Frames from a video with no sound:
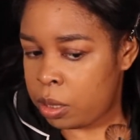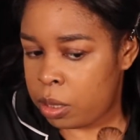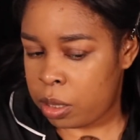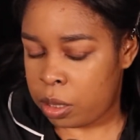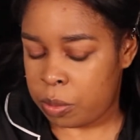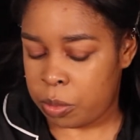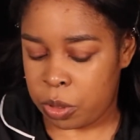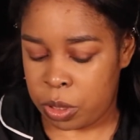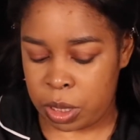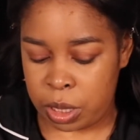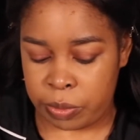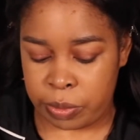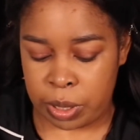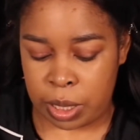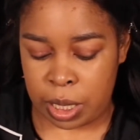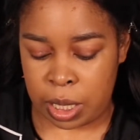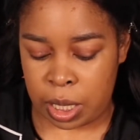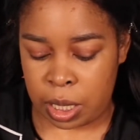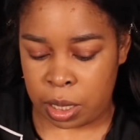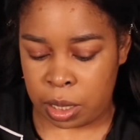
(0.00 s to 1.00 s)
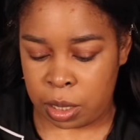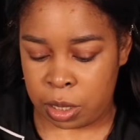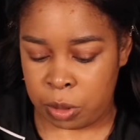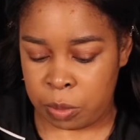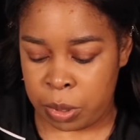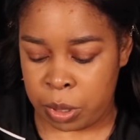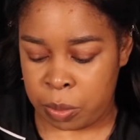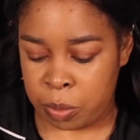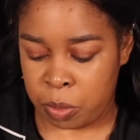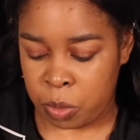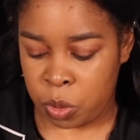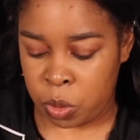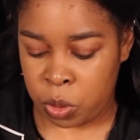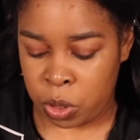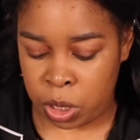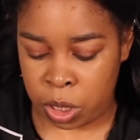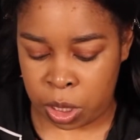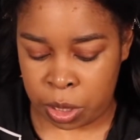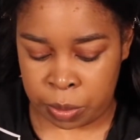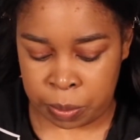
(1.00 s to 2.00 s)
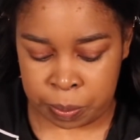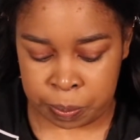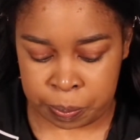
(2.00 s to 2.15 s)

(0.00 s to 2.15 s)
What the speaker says: I'm gonna have to add a little bit more.